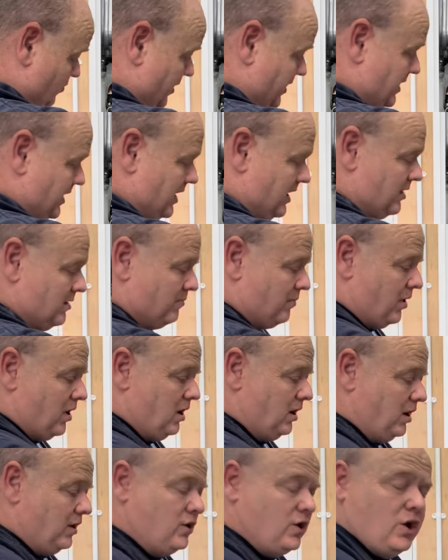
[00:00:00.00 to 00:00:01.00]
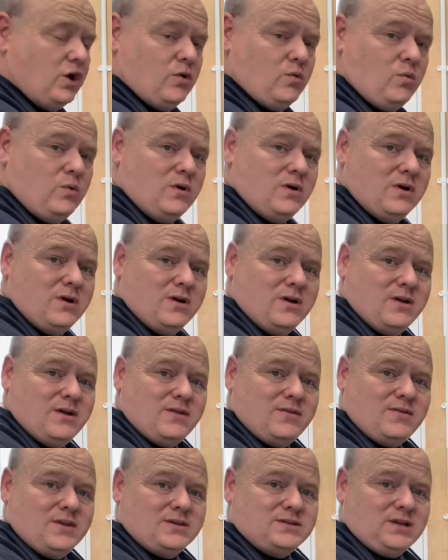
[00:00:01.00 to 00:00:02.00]
when you get the boiler new,
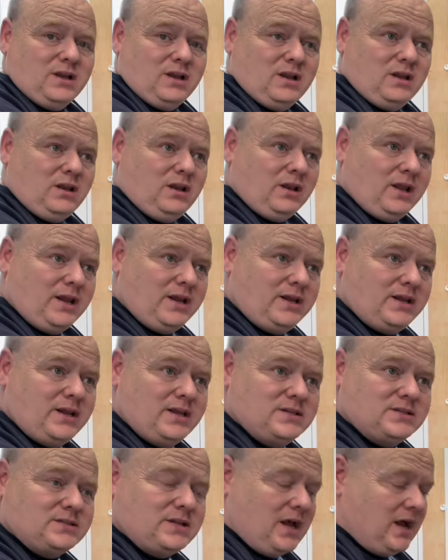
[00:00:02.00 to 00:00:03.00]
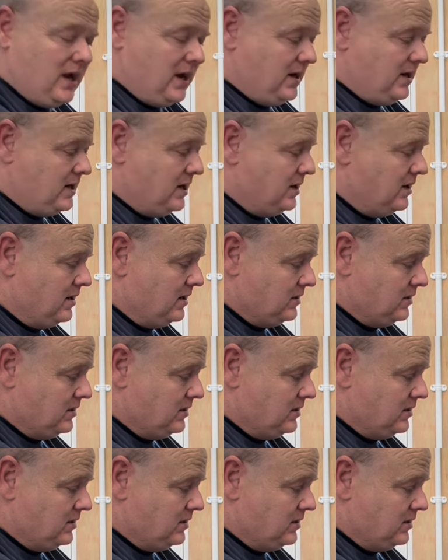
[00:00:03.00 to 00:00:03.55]
there's a little link inside,